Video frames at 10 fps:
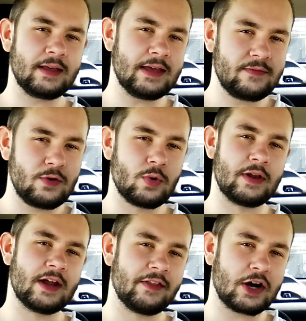gives you
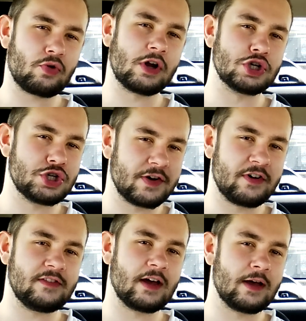another crunch
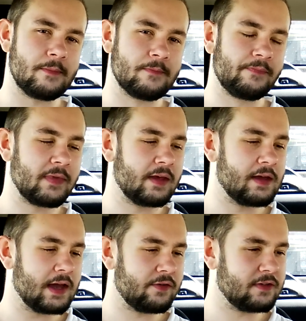every time
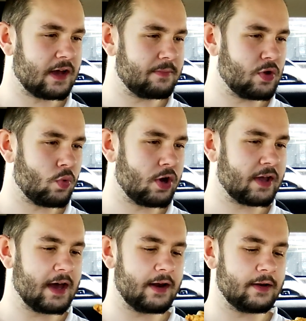you
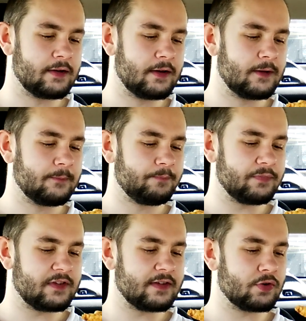work at it.
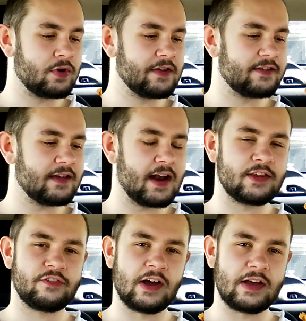It's just a real
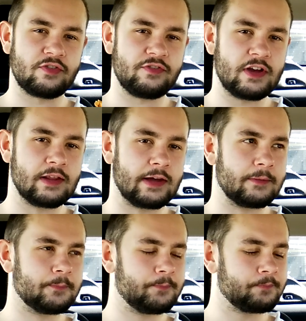satisfying
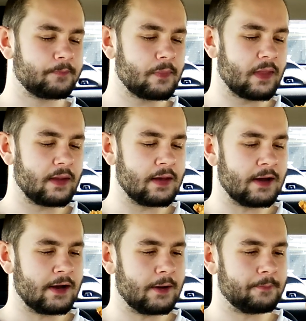feeling.
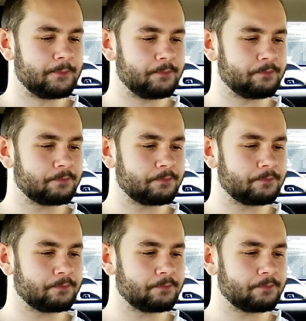There's